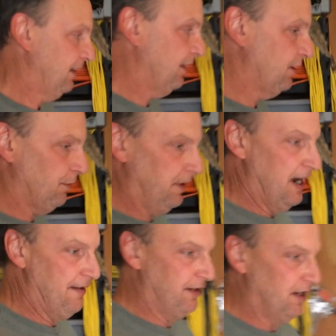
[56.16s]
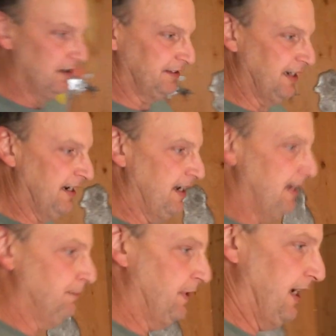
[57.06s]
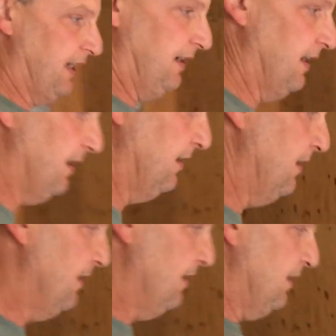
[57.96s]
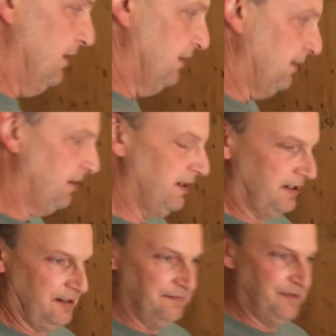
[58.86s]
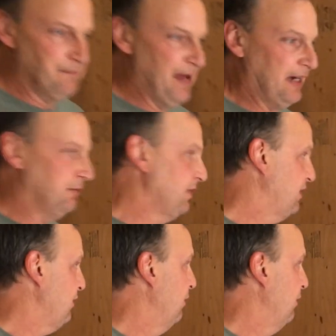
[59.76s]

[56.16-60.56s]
here's where you have it all set up. We had uh, a system from Backwoods